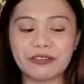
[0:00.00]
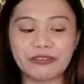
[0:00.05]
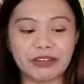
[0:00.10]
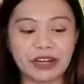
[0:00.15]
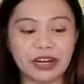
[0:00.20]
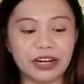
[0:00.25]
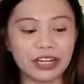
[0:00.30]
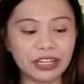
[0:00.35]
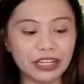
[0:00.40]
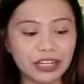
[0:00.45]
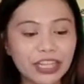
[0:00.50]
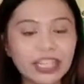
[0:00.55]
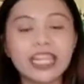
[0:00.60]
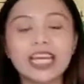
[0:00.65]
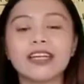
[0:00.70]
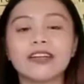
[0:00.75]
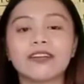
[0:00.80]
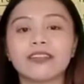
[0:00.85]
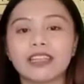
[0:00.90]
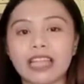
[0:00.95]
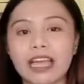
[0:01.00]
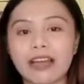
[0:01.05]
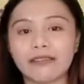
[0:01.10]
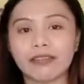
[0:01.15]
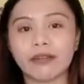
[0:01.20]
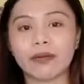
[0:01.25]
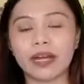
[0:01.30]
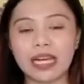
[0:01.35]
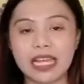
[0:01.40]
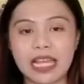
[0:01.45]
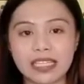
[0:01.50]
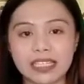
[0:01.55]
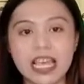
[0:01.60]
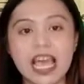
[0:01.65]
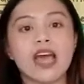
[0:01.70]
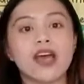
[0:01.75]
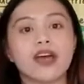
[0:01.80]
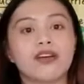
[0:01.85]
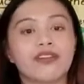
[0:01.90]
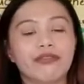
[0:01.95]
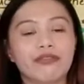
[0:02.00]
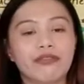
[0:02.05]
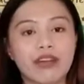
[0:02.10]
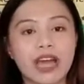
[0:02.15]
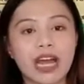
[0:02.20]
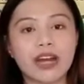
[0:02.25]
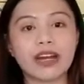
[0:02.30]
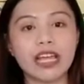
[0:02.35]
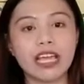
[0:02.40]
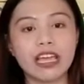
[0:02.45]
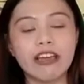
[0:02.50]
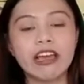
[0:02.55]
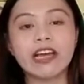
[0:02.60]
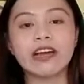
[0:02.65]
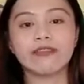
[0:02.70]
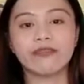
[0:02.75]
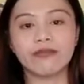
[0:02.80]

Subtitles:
Very good. I know that everyone is very,